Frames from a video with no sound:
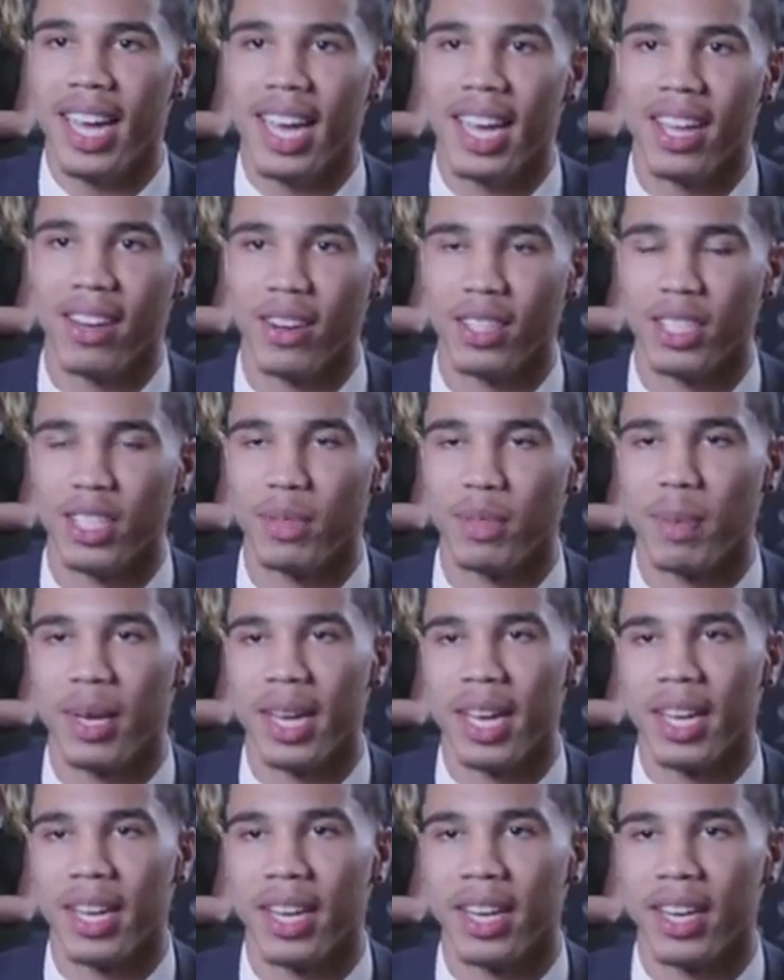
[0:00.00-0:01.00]
You know, just
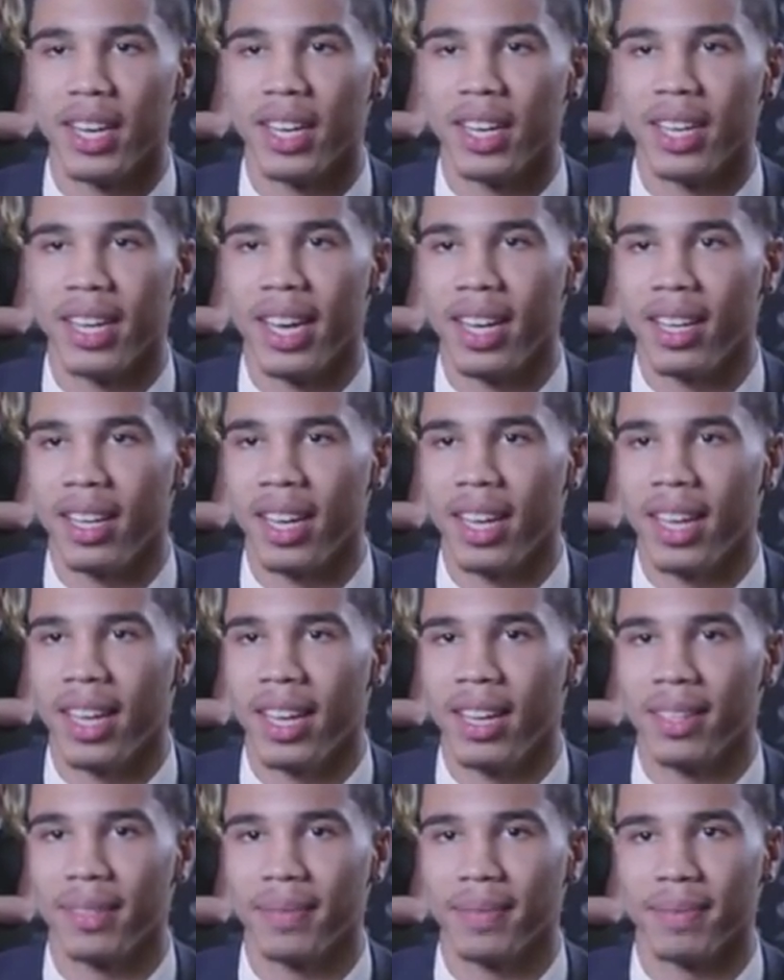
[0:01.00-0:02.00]
being here in
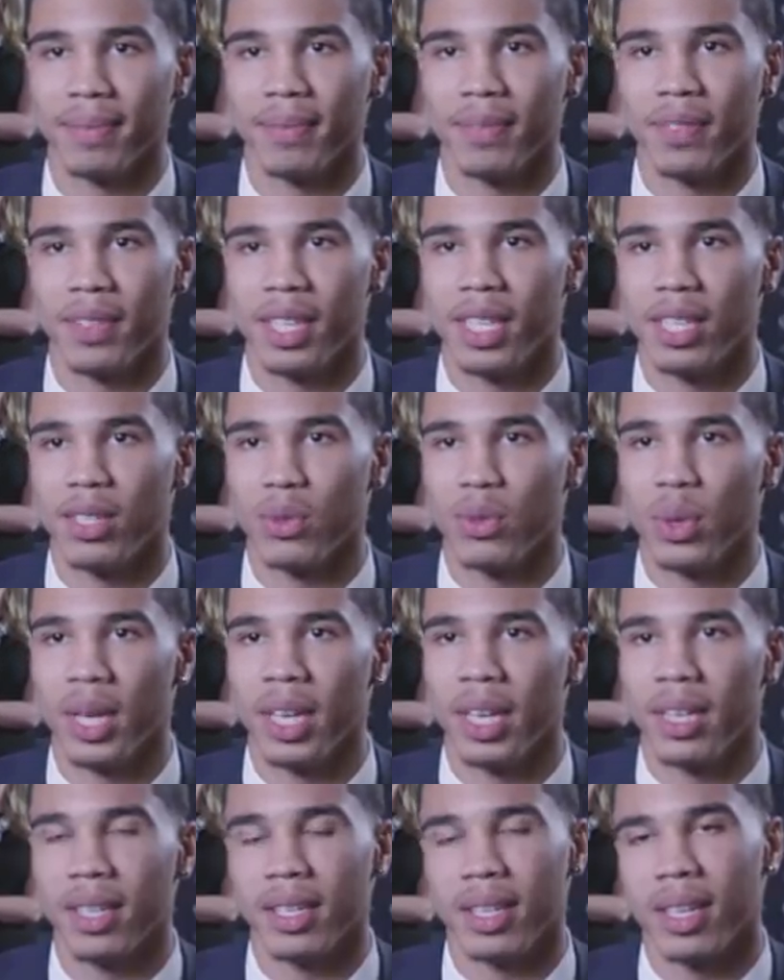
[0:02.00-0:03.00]
LA for this
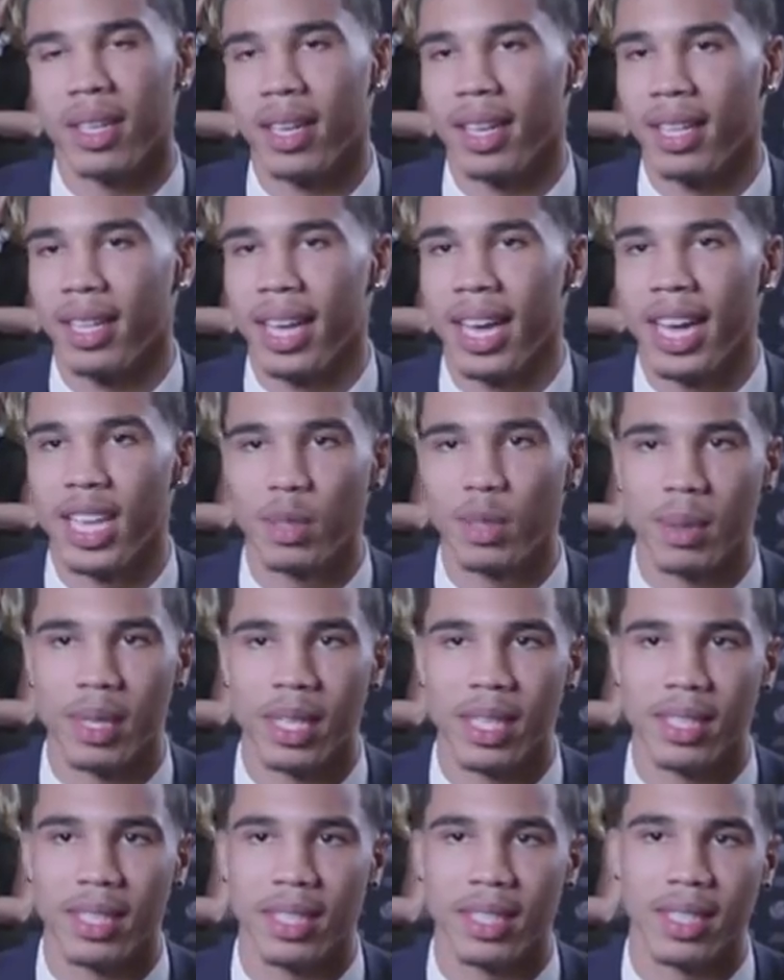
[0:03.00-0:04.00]
week, the
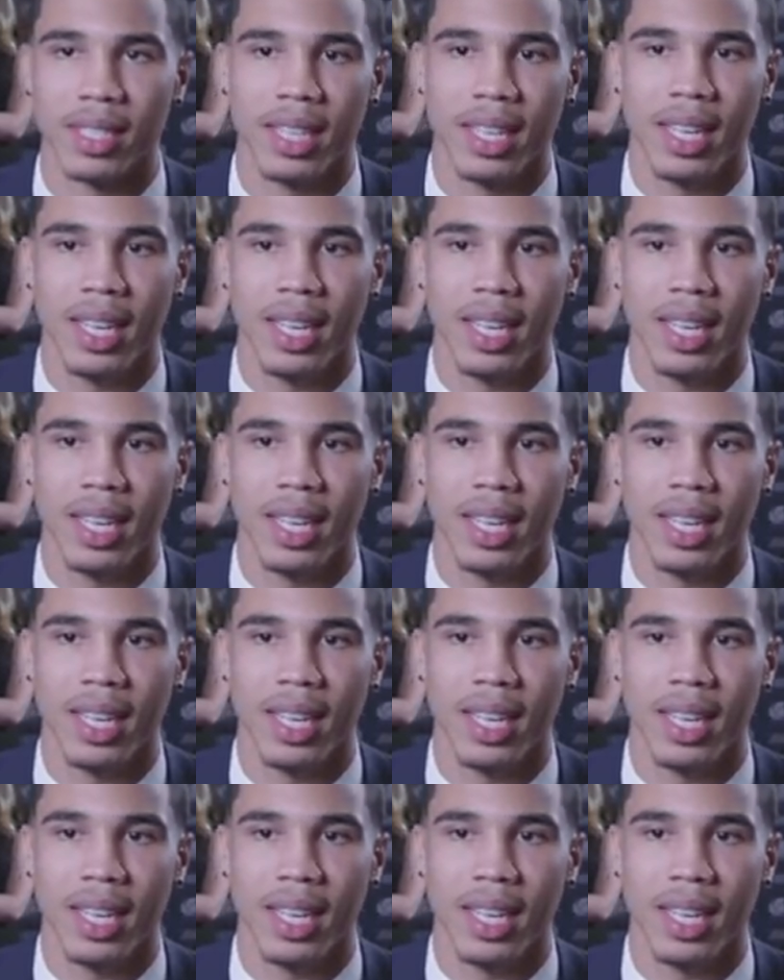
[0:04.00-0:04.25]
ESPYs,